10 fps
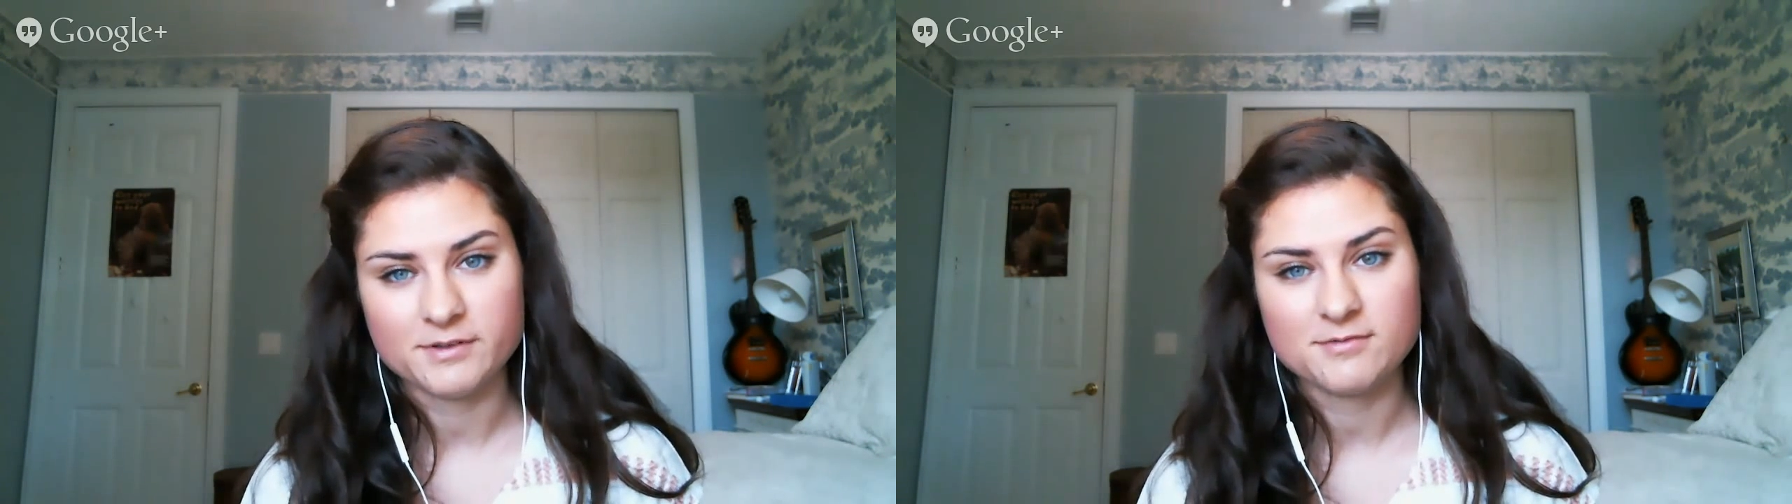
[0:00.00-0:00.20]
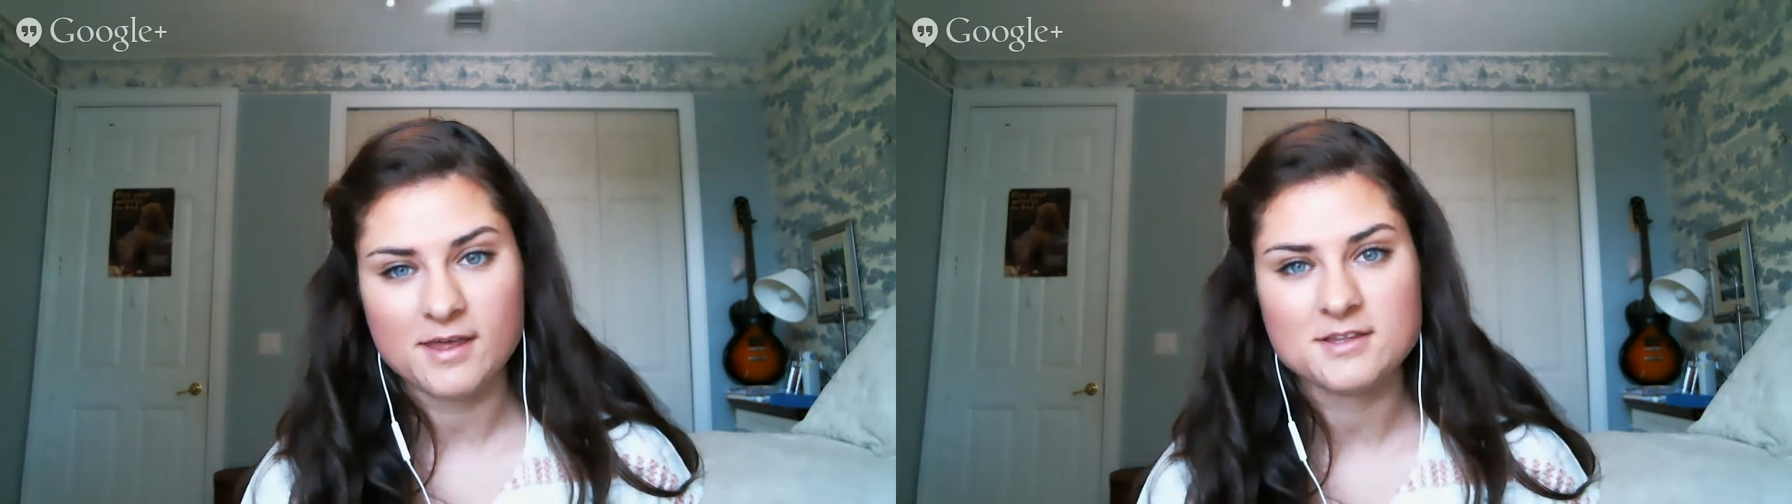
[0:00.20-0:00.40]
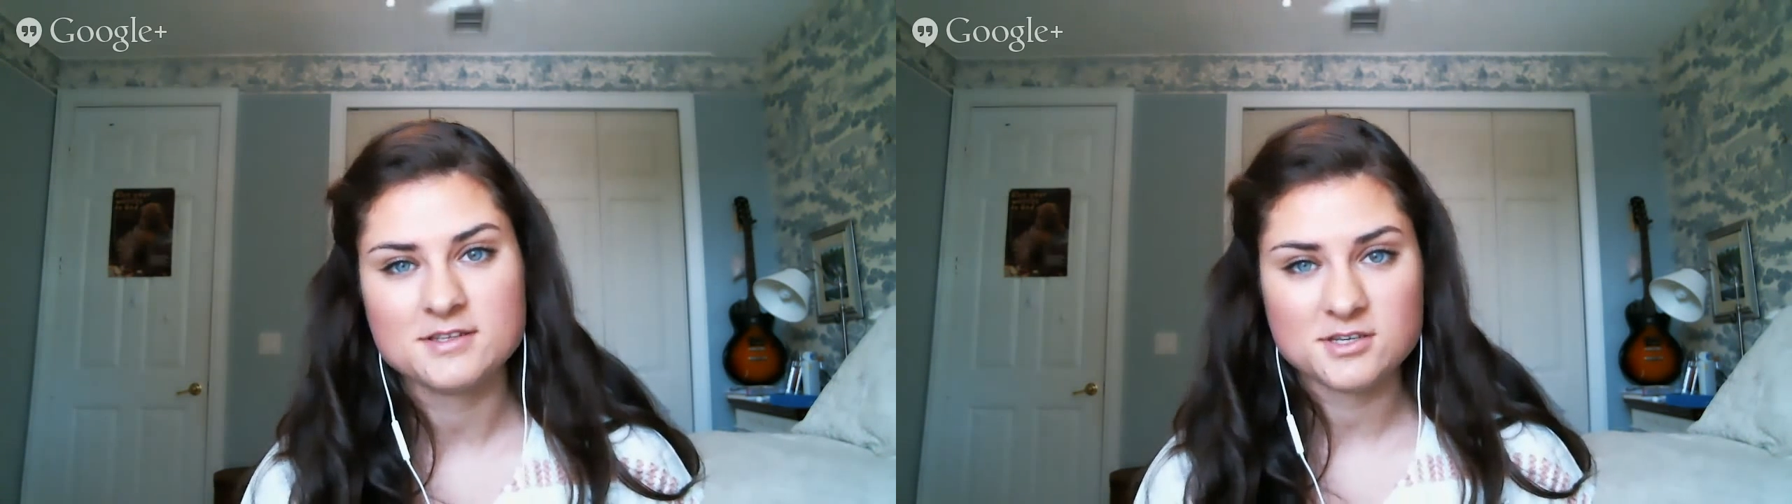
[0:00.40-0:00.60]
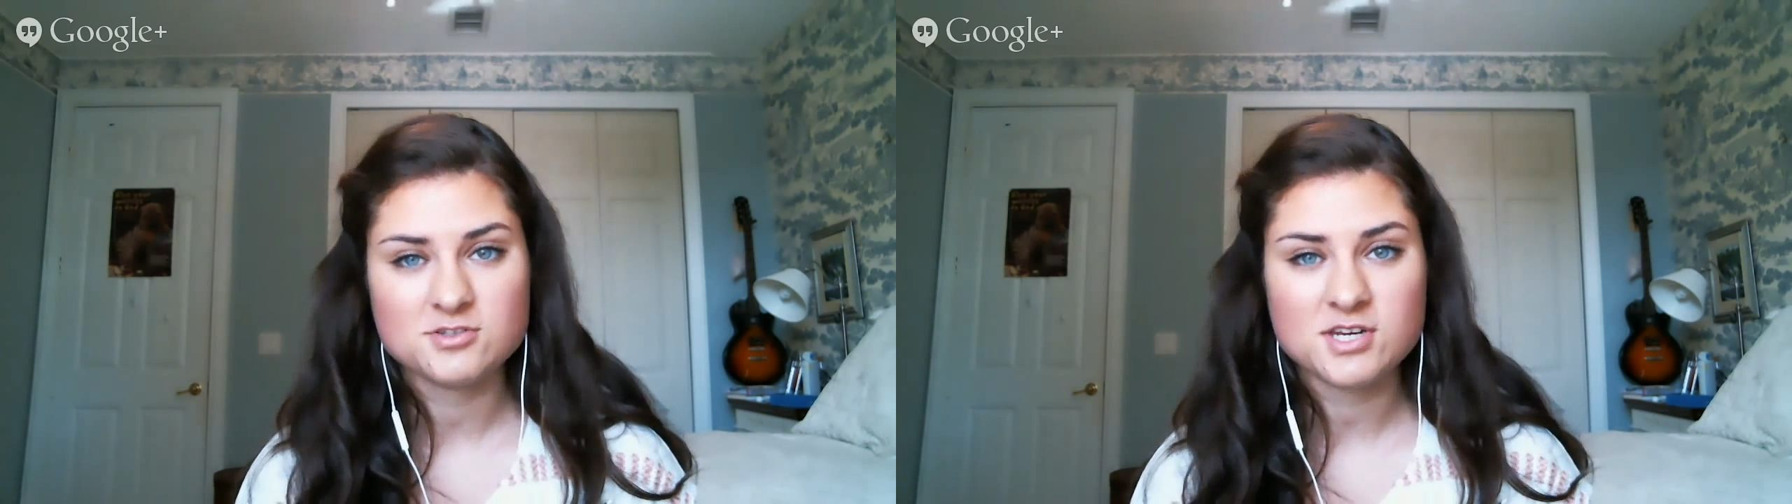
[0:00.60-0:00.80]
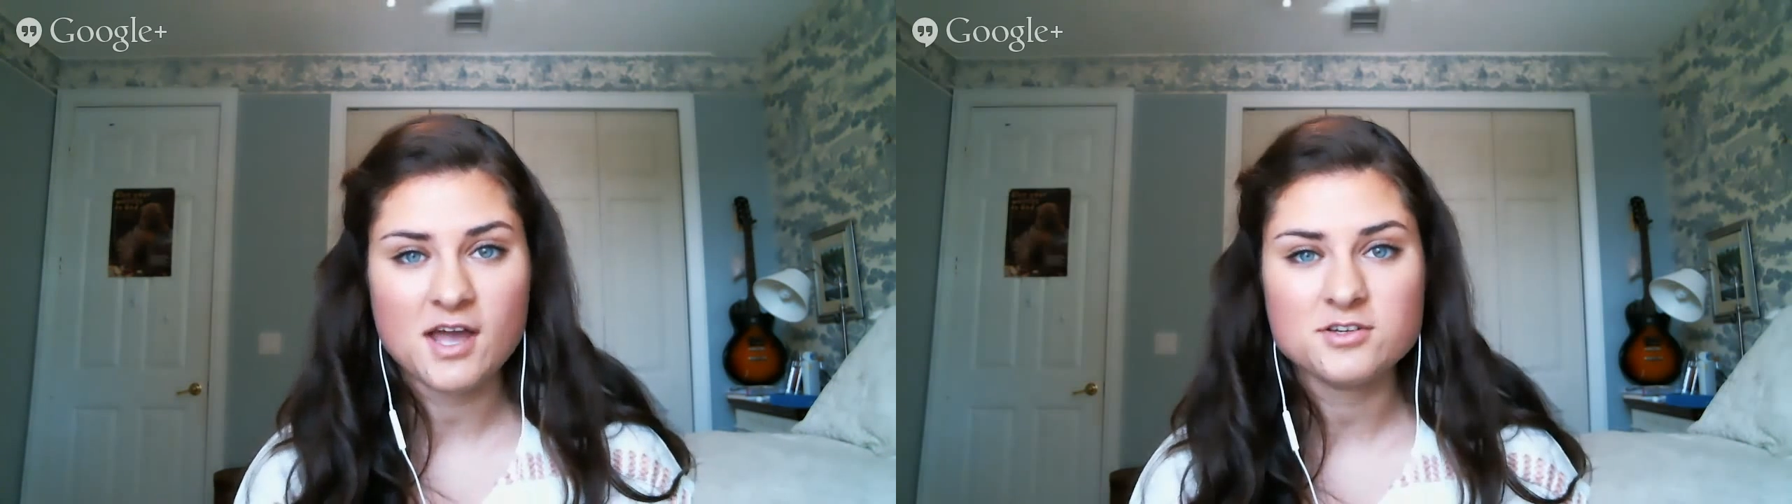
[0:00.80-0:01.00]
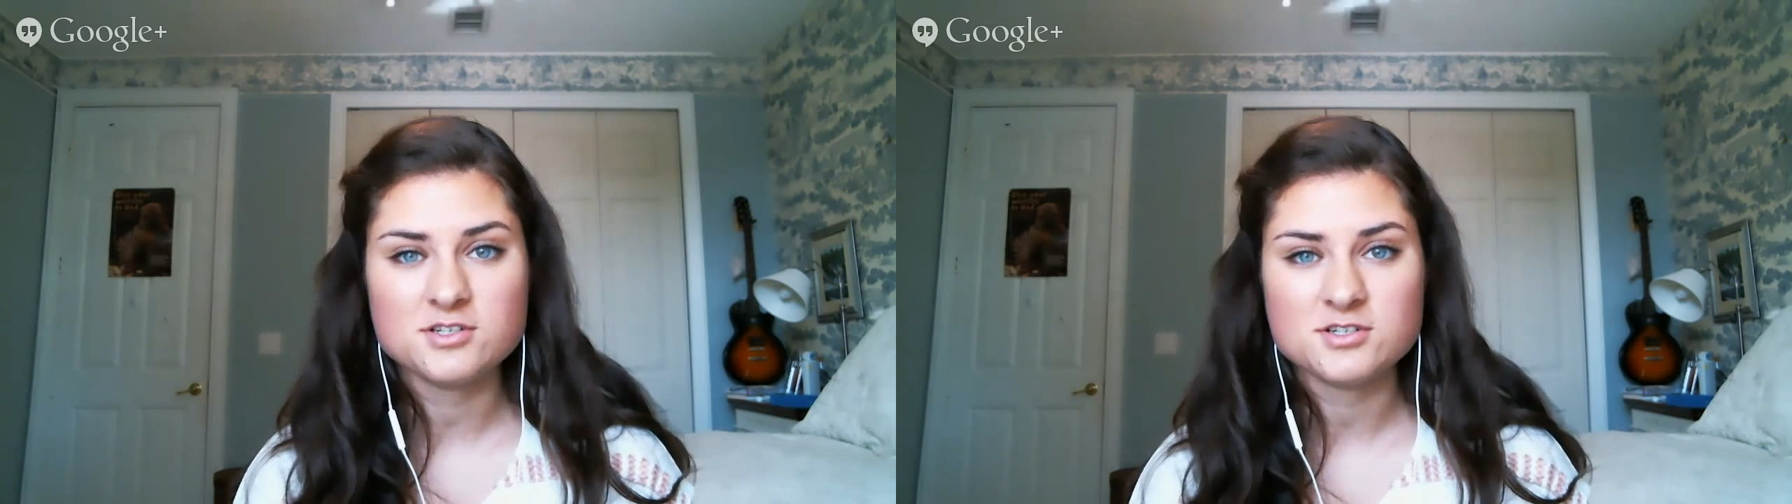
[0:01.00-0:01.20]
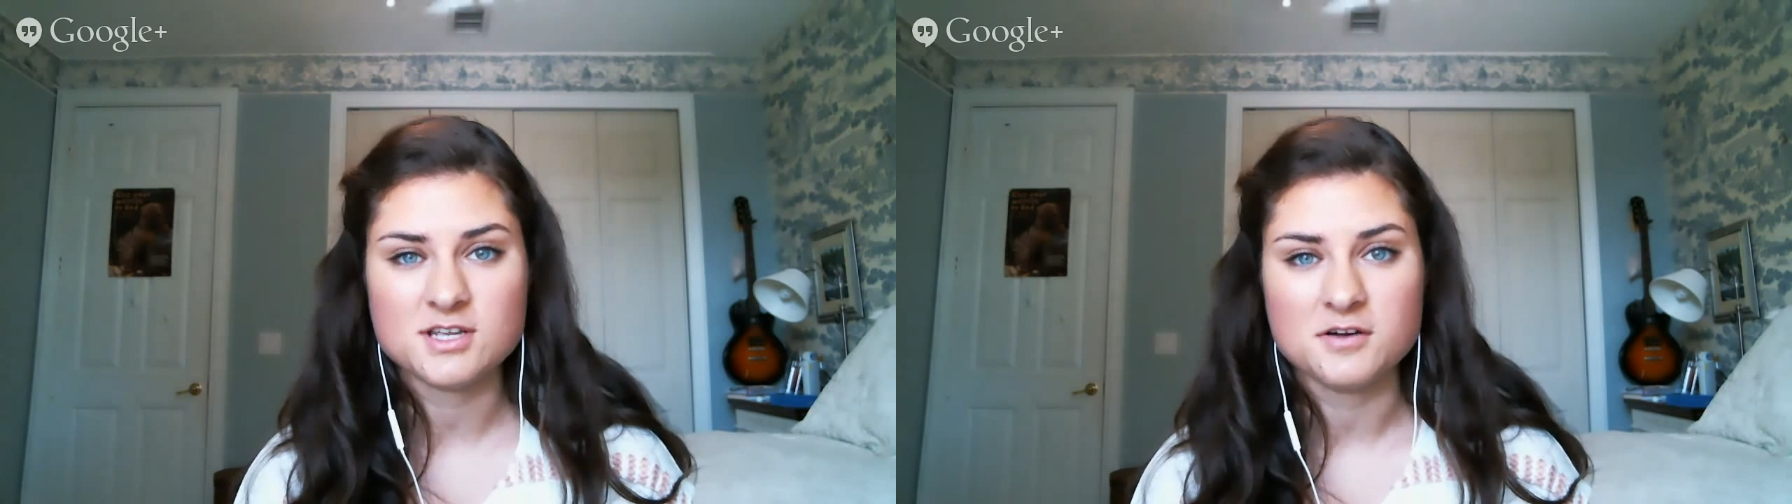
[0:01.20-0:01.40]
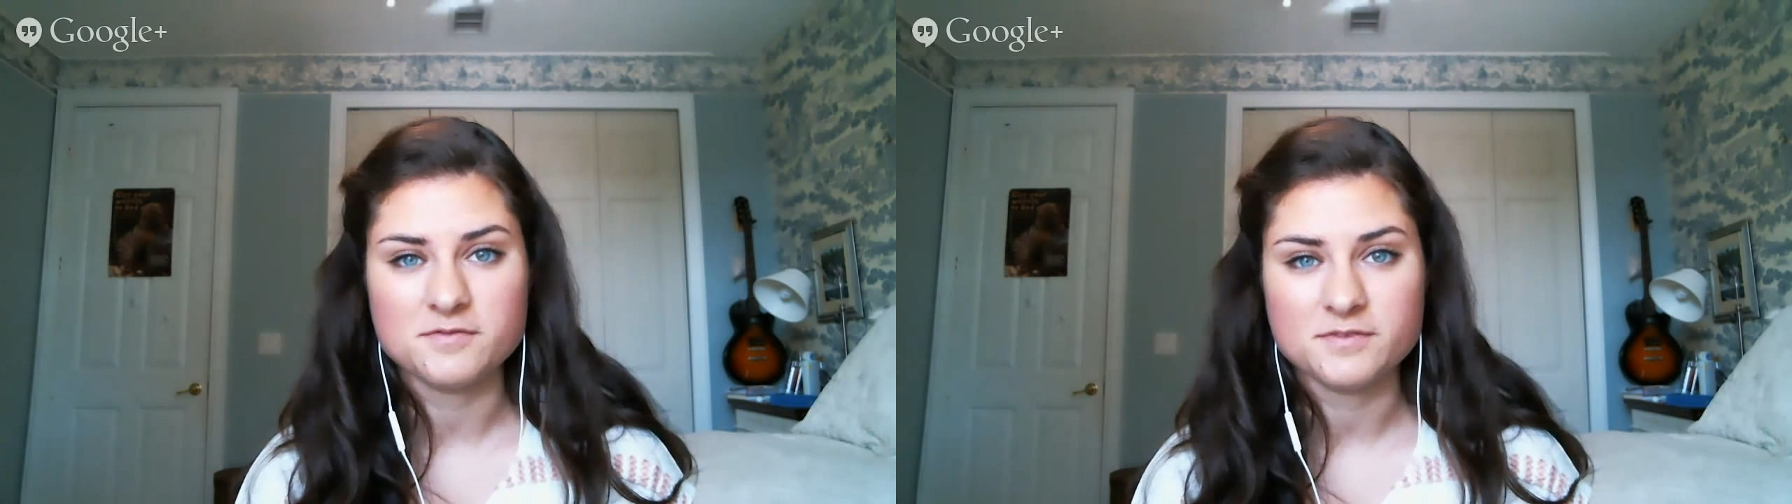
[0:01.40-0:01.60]
We'd rather see you challenge
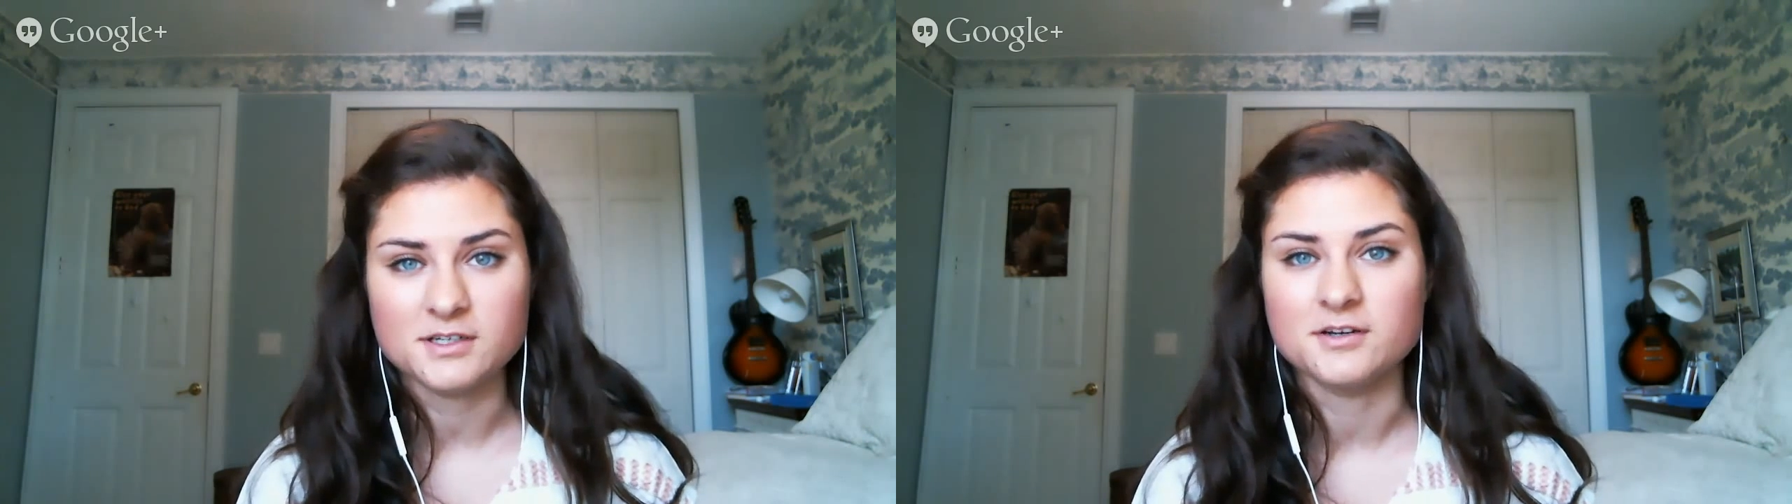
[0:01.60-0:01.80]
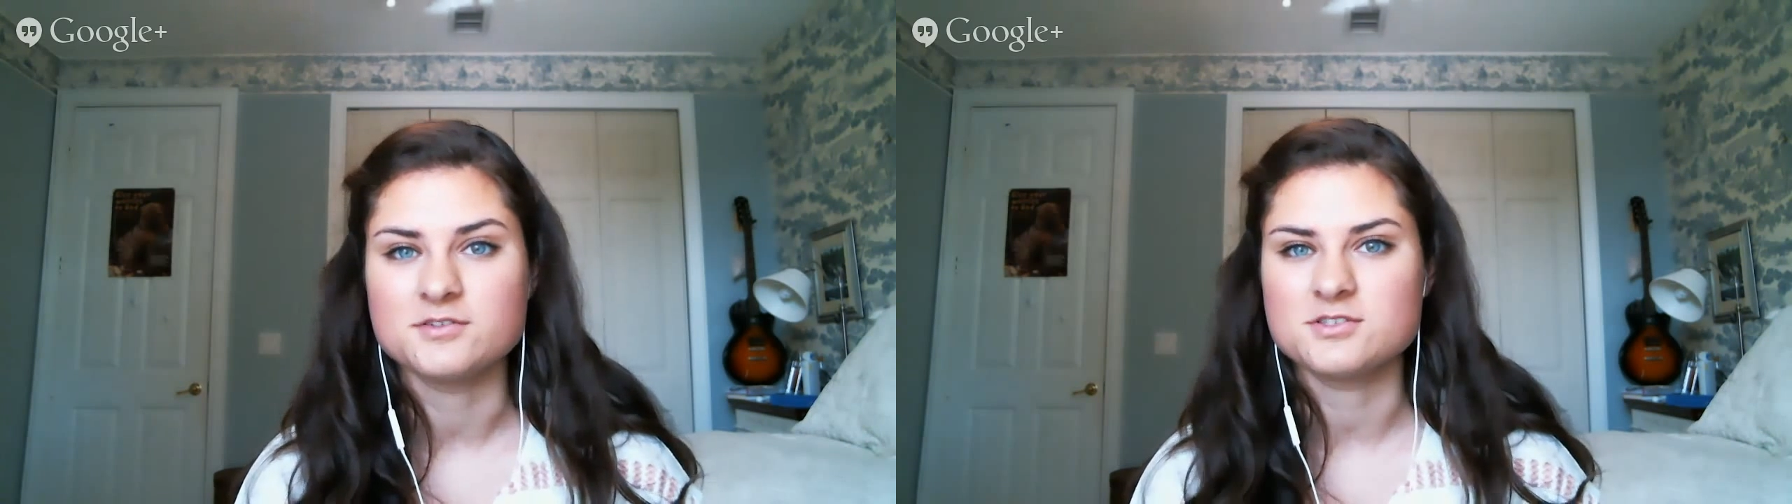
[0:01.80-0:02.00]
yourself than, you know,